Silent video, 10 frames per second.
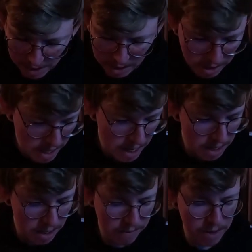bit of
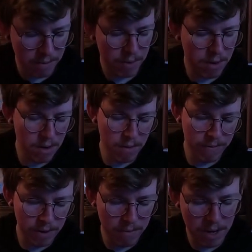staining, I think, but
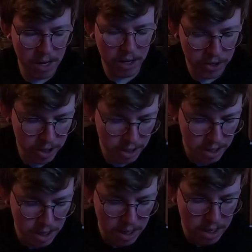nothing major.
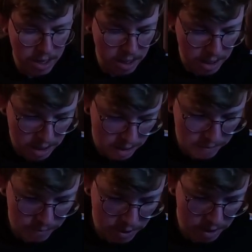Again,
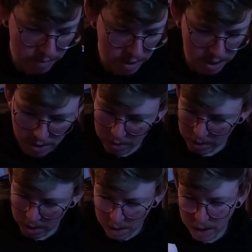really, really good
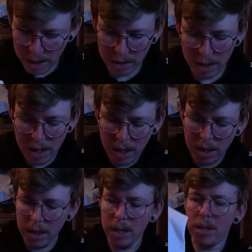size.
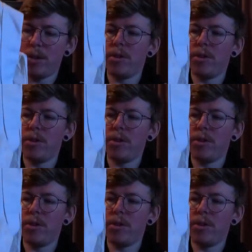Need to